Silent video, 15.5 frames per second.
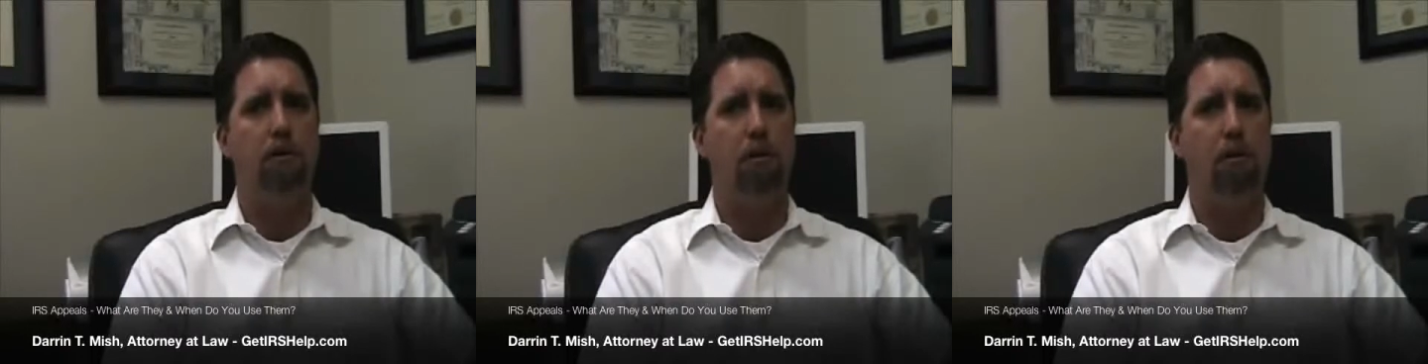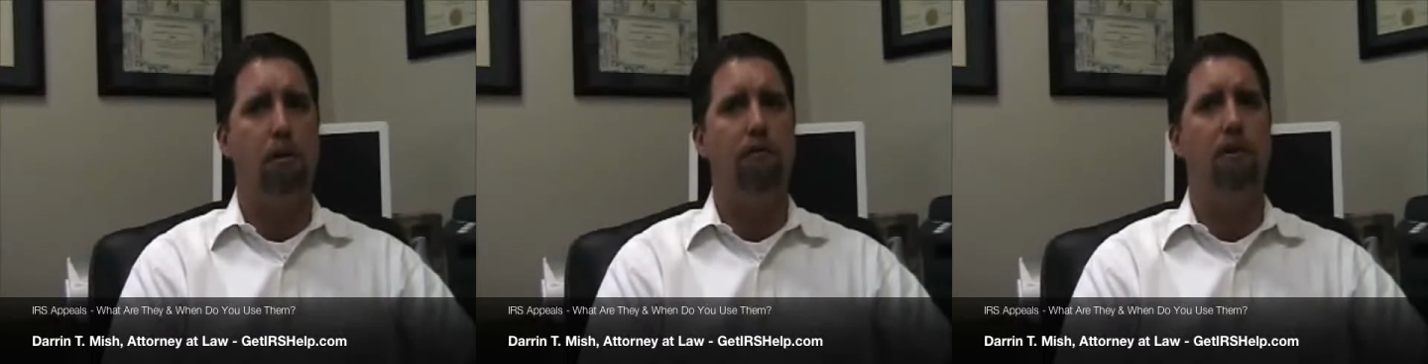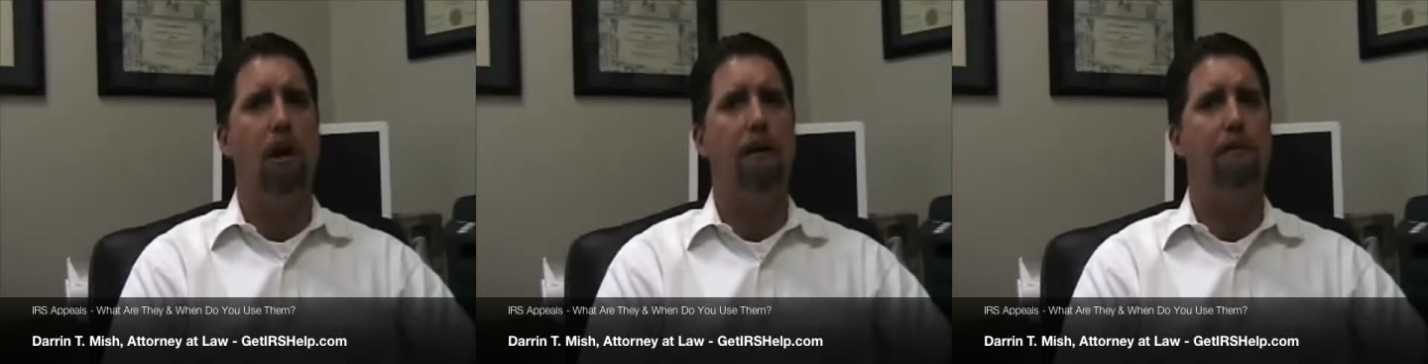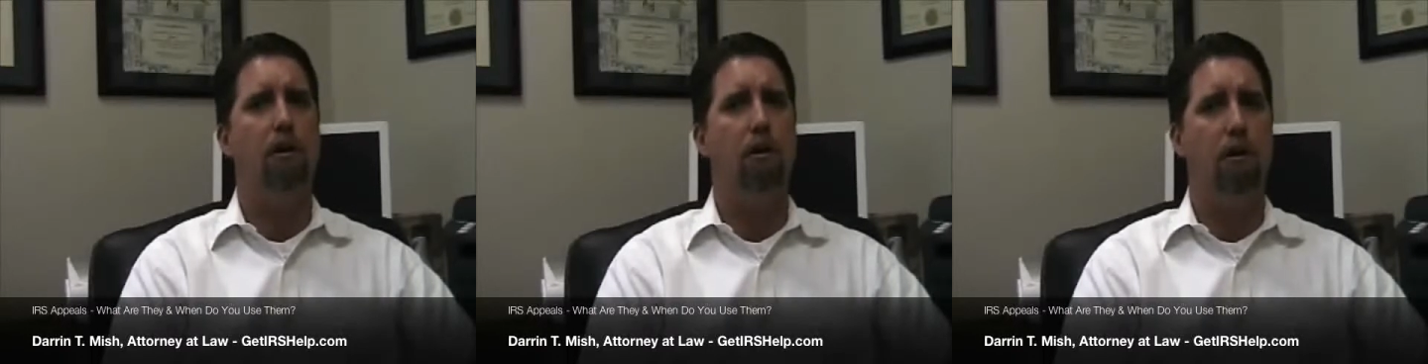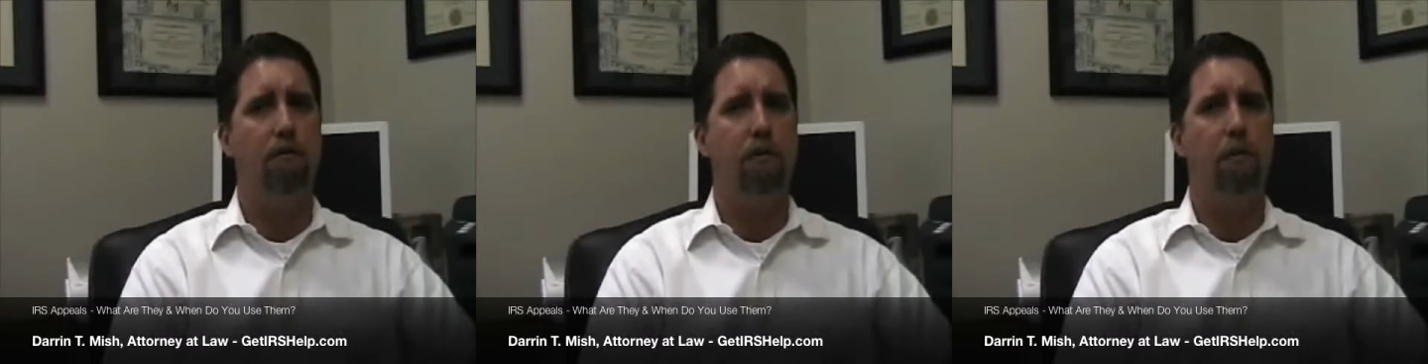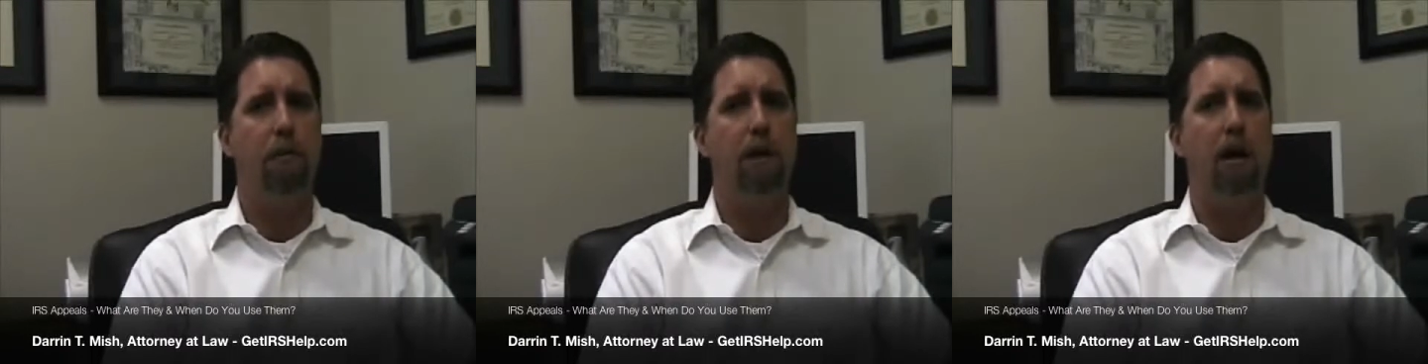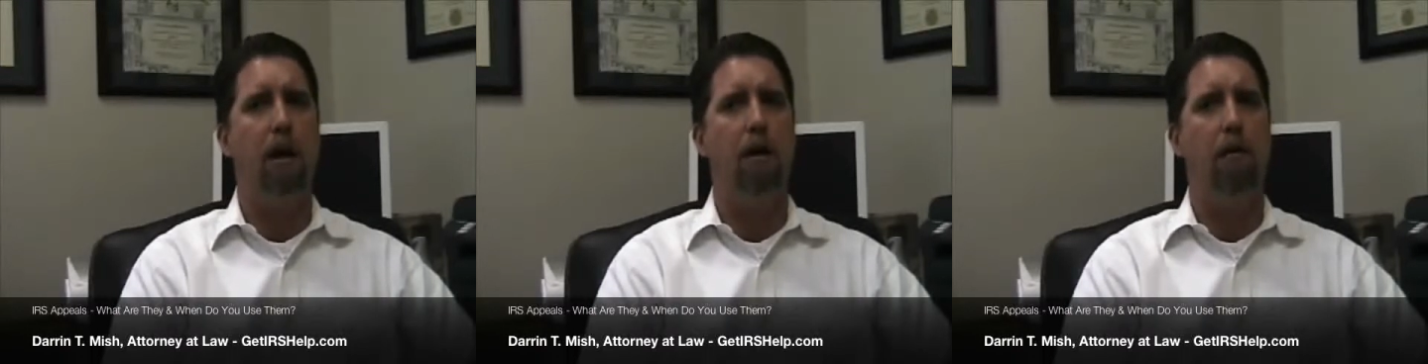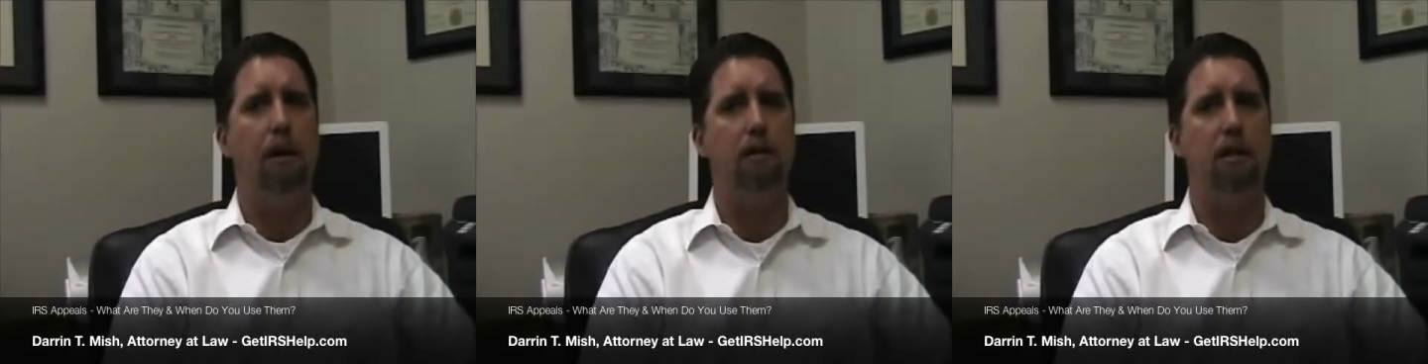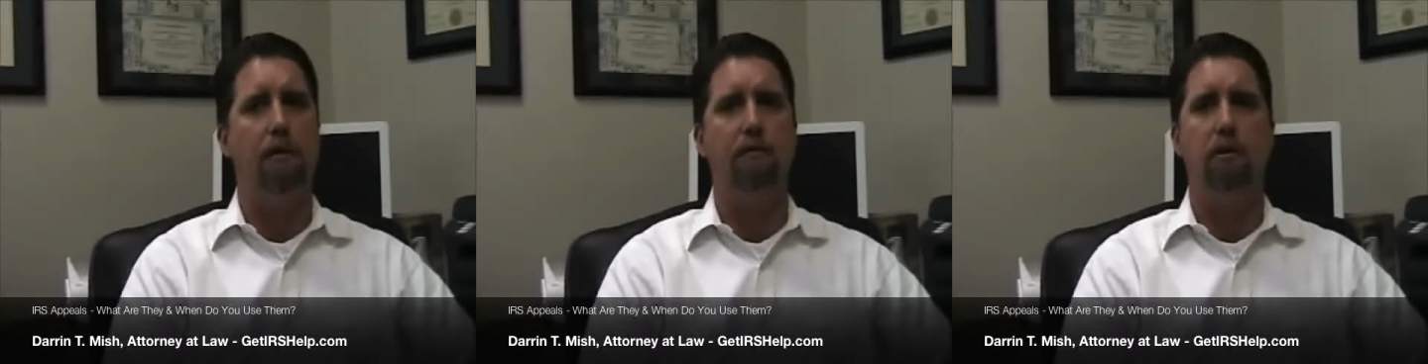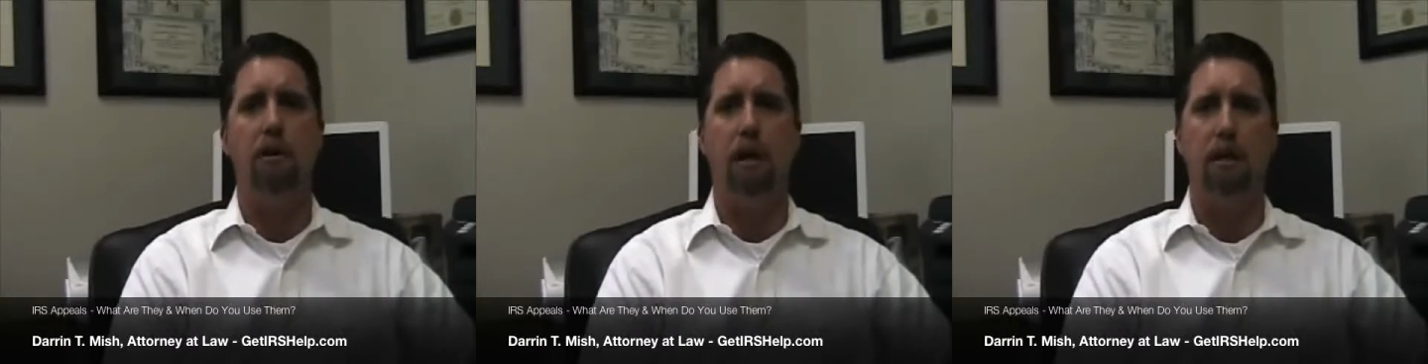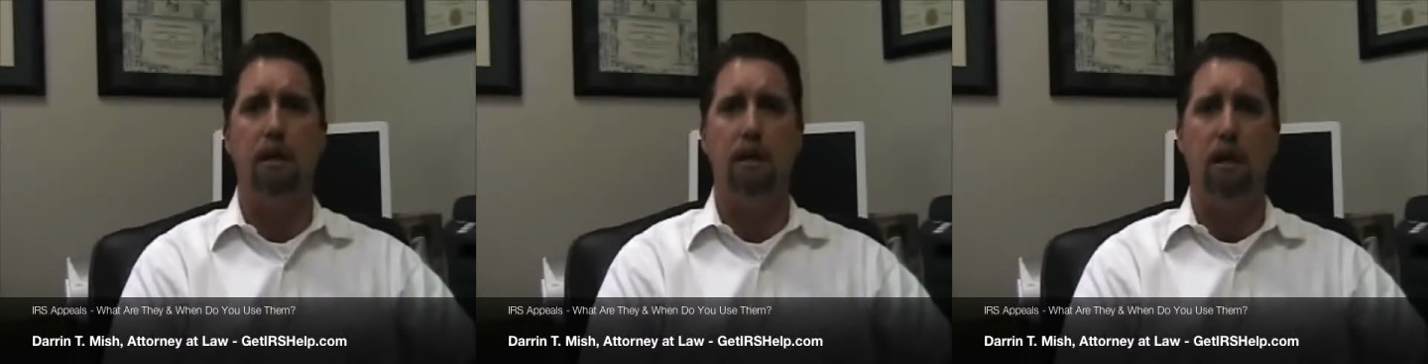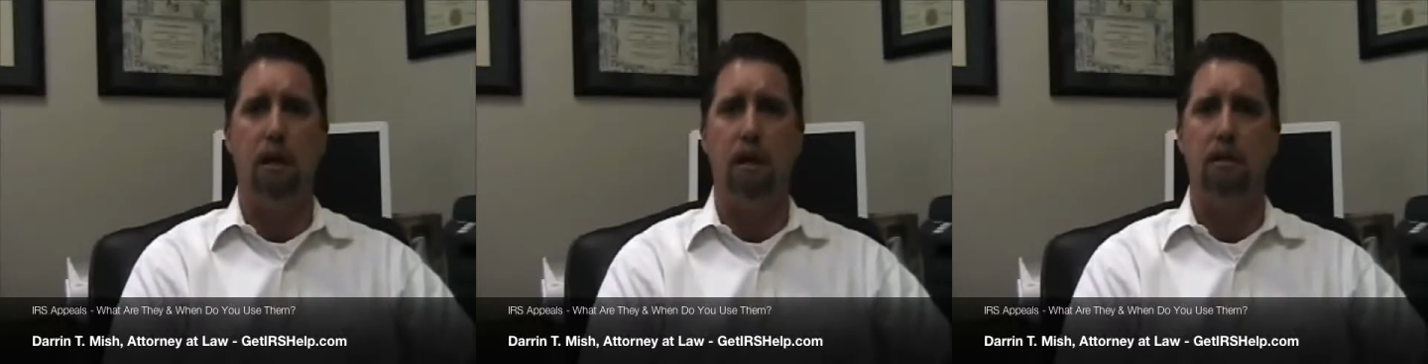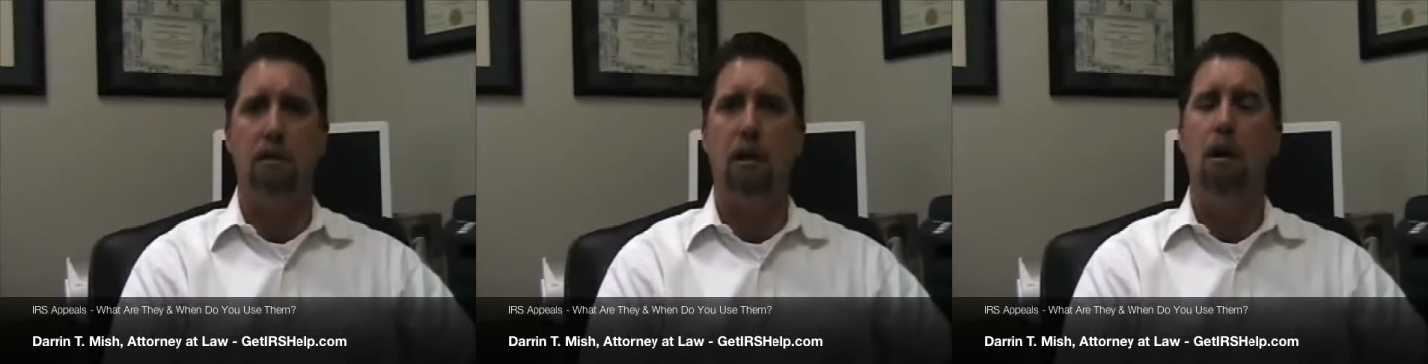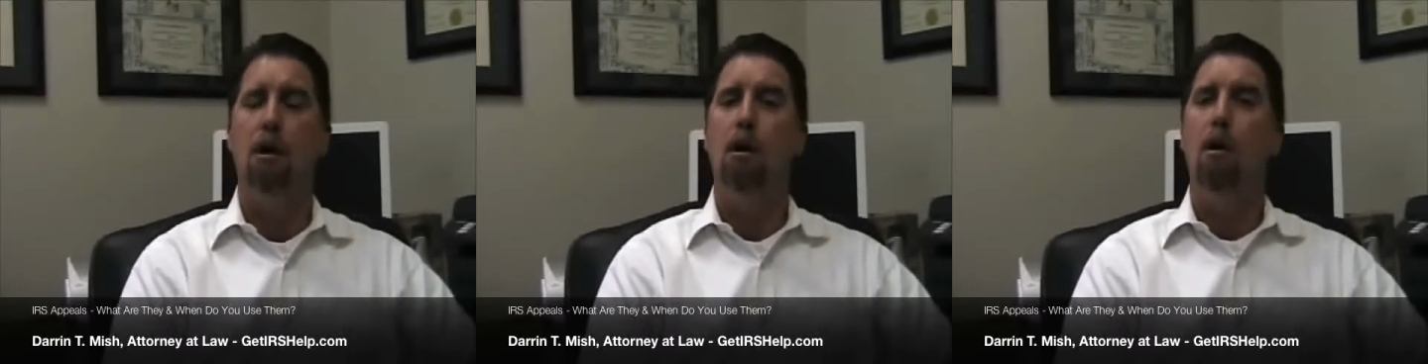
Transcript: to if you haven't heard from the IRS after 90 days,